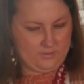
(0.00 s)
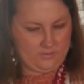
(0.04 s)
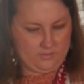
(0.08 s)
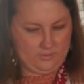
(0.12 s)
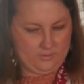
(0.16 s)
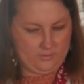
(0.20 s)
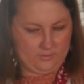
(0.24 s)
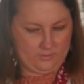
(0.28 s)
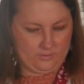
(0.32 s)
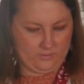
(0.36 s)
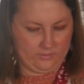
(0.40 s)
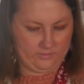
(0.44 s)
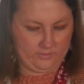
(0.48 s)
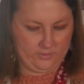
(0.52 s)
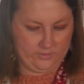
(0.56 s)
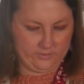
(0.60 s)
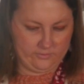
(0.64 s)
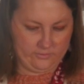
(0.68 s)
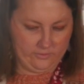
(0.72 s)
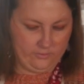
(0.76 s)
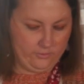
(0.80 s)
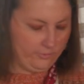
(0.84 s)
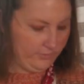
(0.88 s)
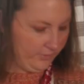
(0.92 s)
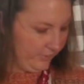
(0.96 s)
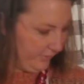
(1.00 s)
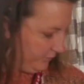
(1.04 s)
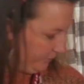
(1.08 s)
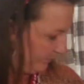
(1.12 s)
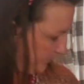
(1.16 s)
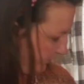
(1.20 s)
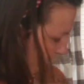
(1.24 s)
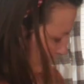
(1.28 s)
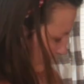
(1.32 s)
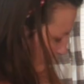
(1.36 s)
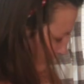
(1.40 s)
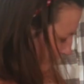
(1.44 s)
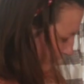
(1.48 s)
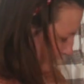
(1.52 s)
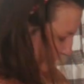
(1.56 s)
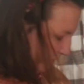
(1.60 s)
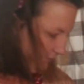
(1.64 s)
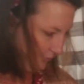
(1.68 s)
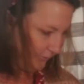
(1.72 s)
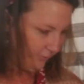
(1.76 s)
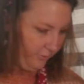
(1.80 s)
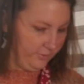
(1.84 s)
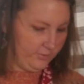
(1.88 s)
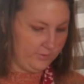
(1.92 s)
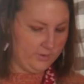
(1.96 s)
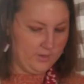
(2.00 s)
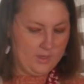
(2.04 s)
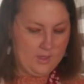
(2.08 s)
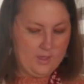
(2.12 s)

because it too has been in the freezer.